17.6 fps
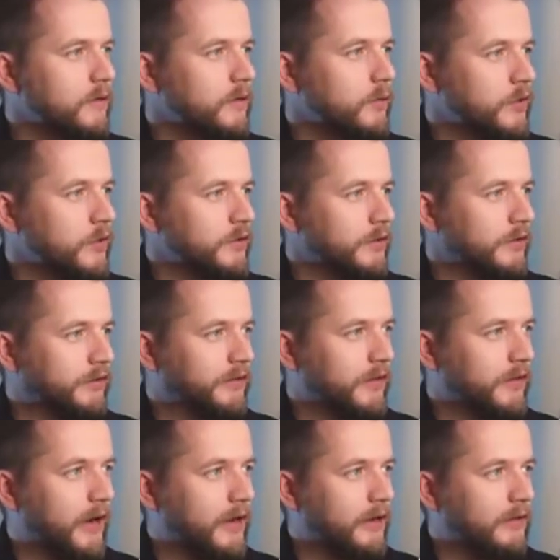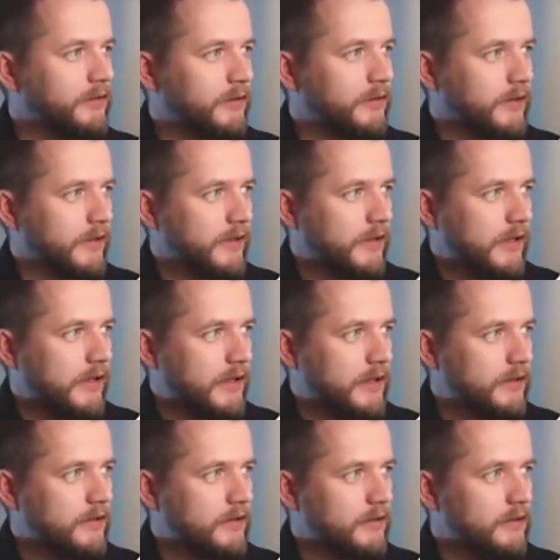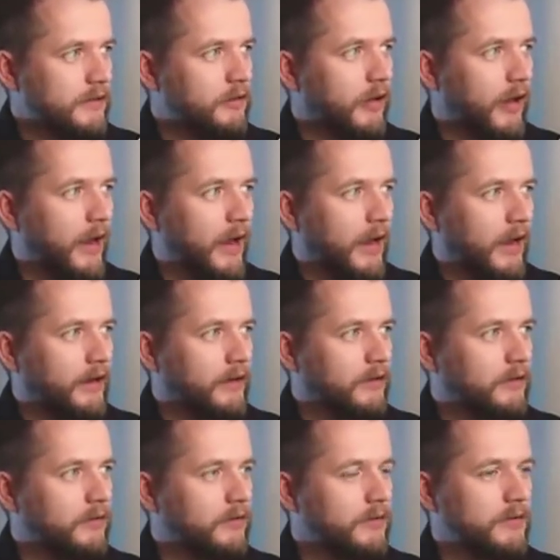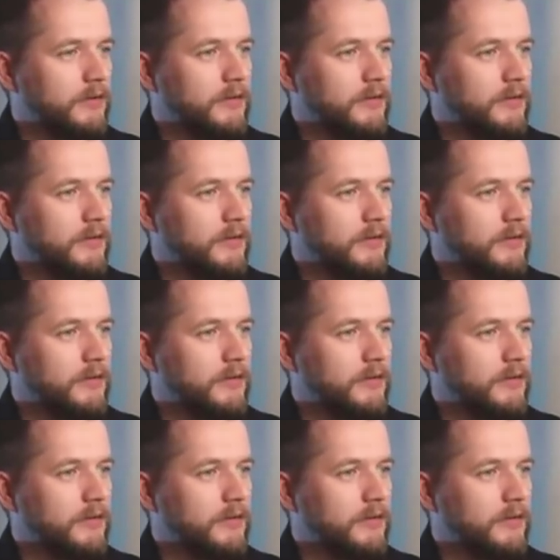which is nicely tagged